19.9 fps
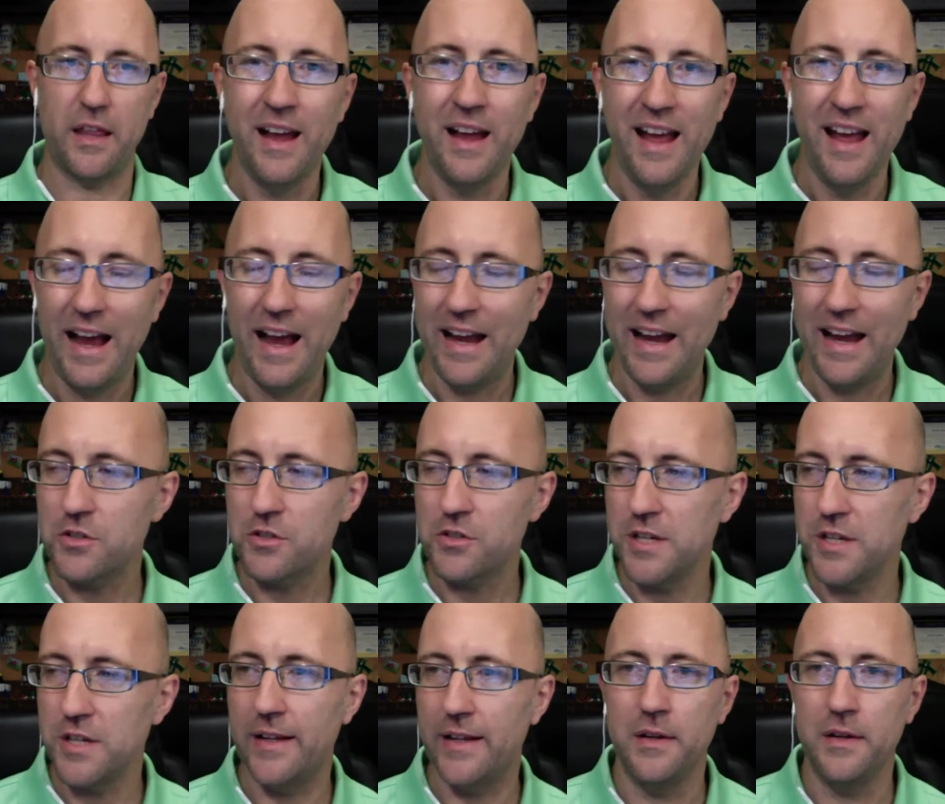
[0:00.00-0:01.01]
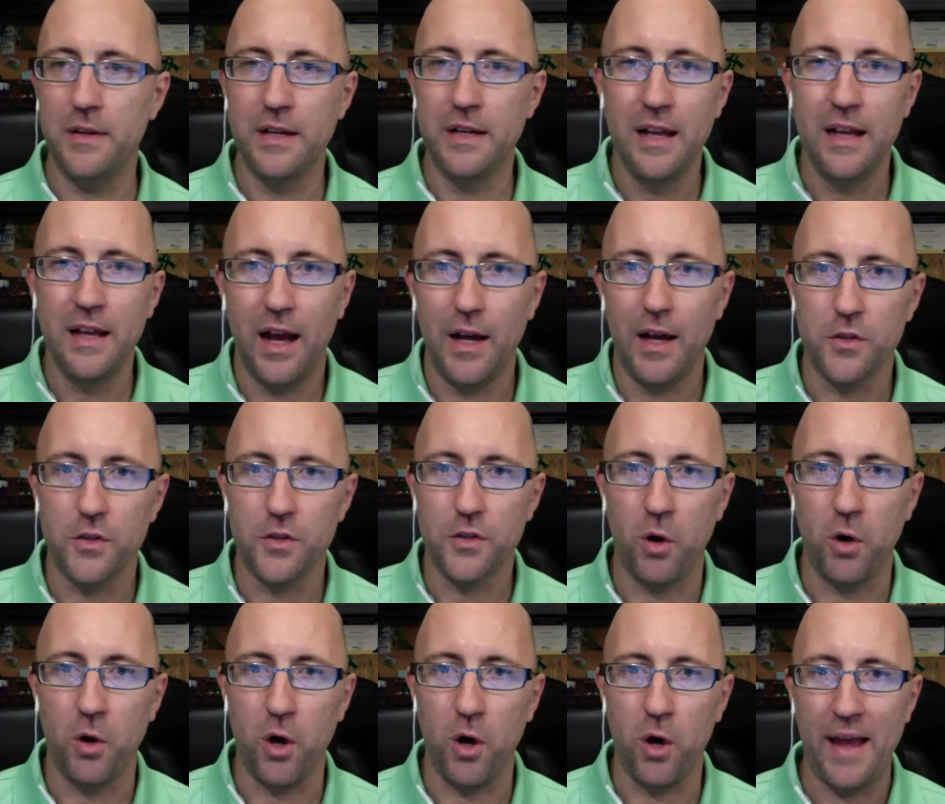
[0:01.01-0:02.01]
I actually had a
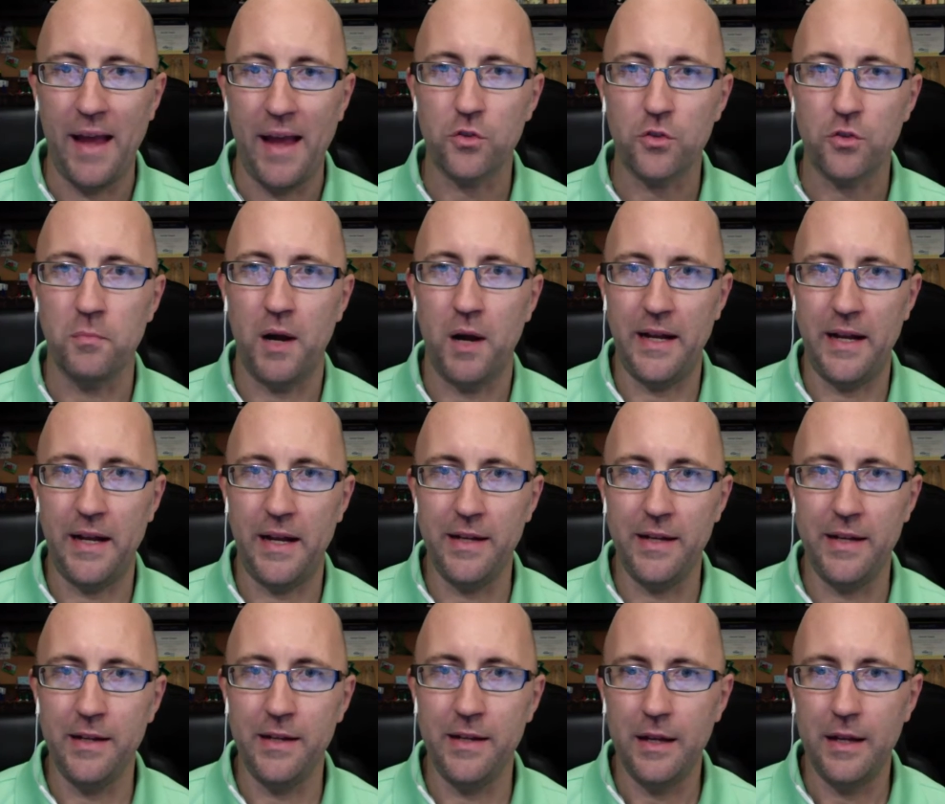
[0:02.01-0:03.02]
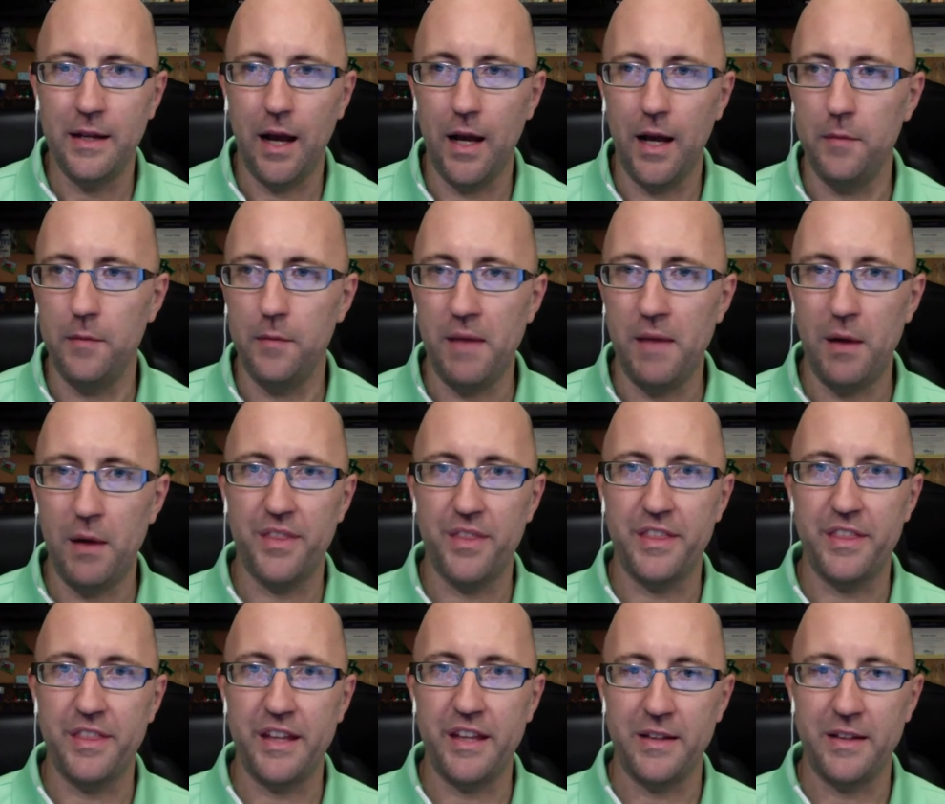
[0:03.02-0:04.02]
small mastermind I met with
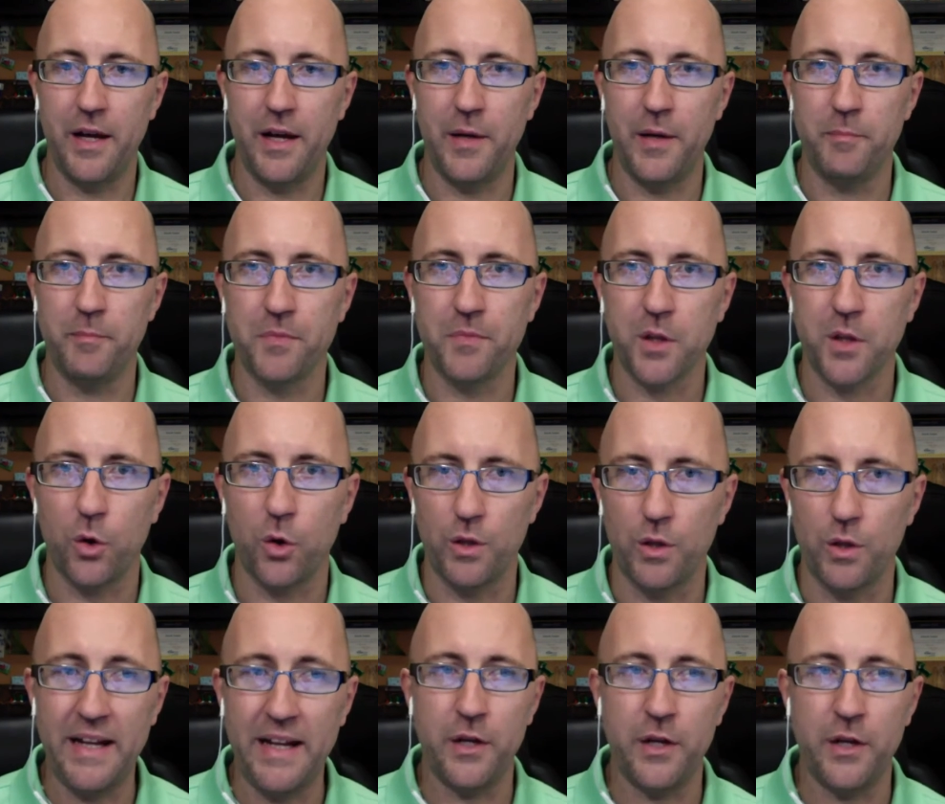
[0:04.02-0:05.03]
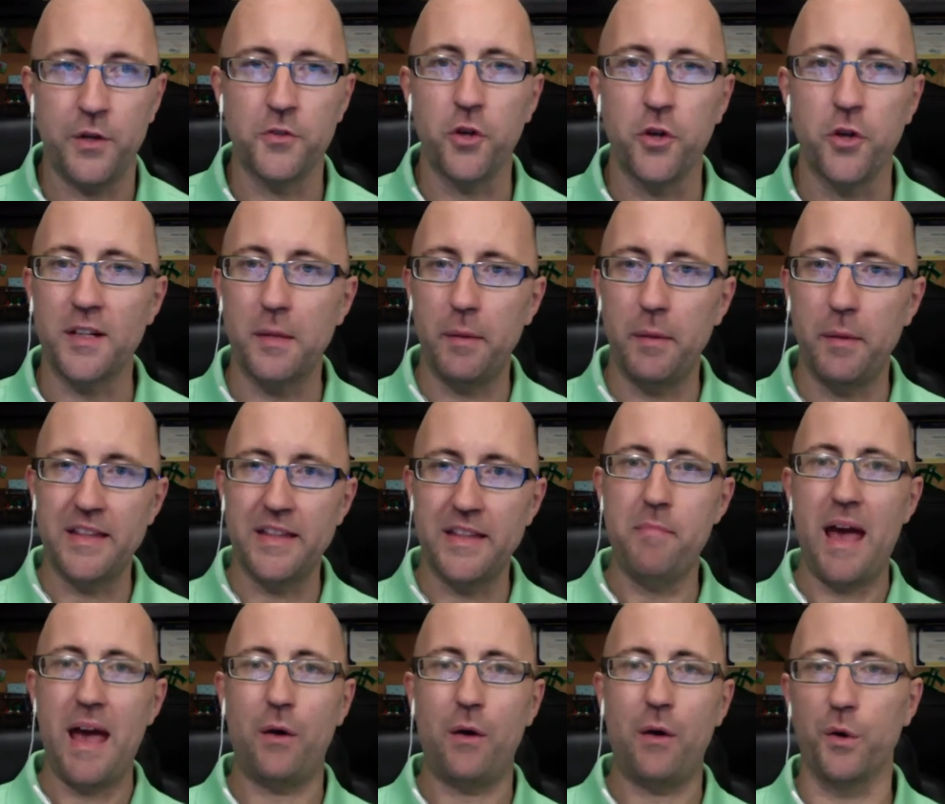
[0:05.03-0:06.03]
in Orlando and talked about the
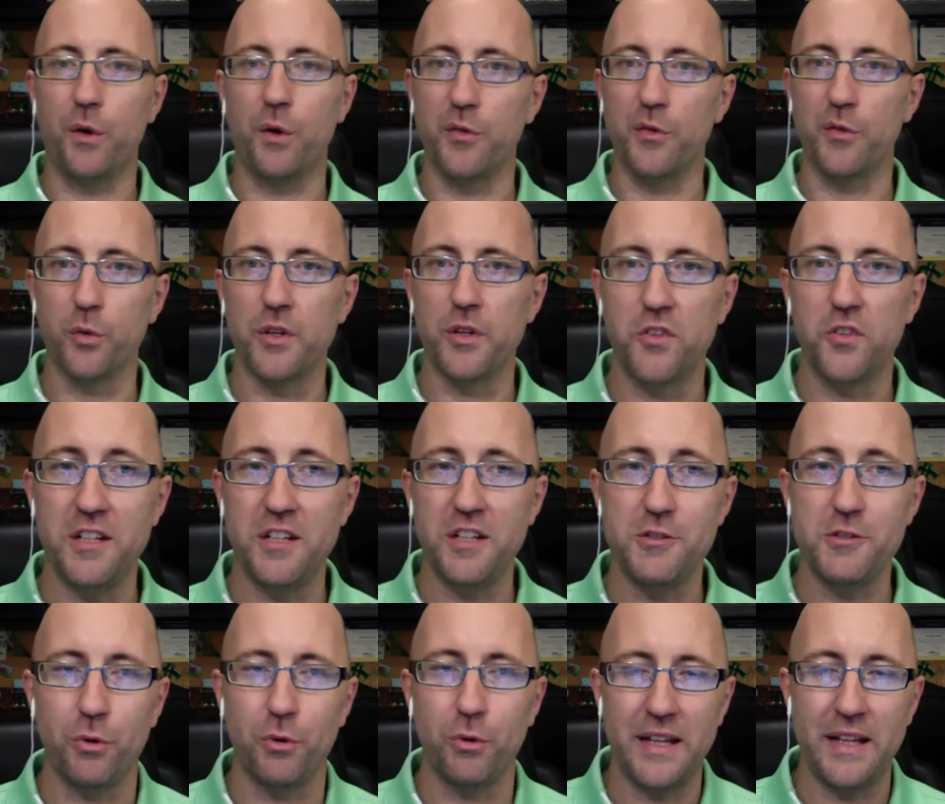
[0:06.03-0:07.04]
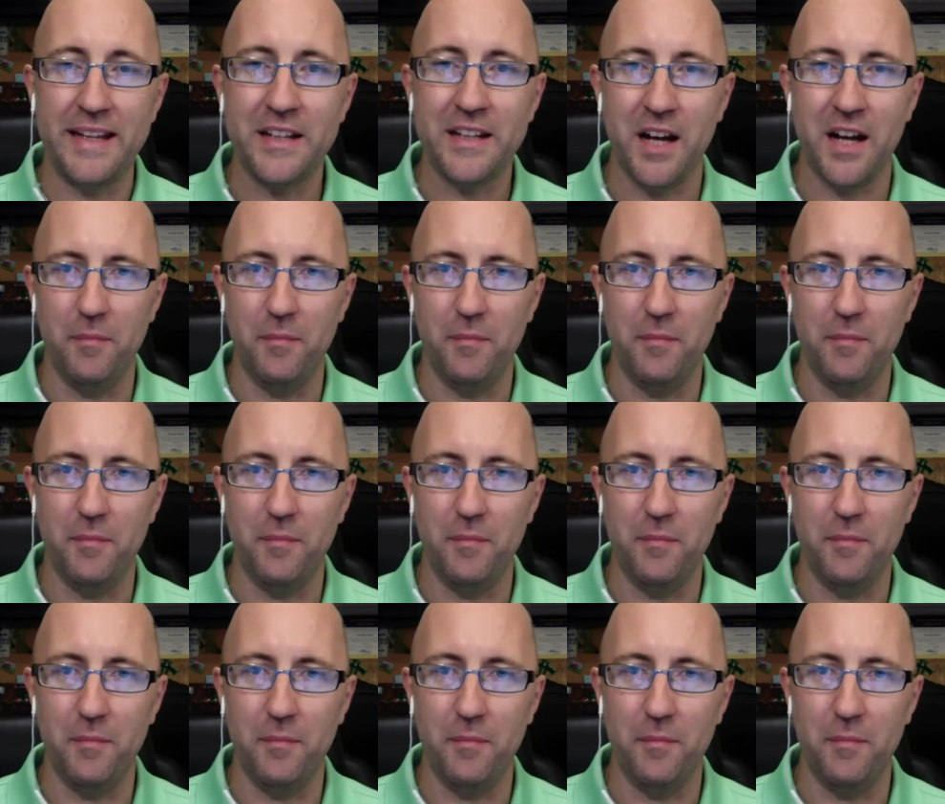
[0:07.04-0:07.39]
power of residual income.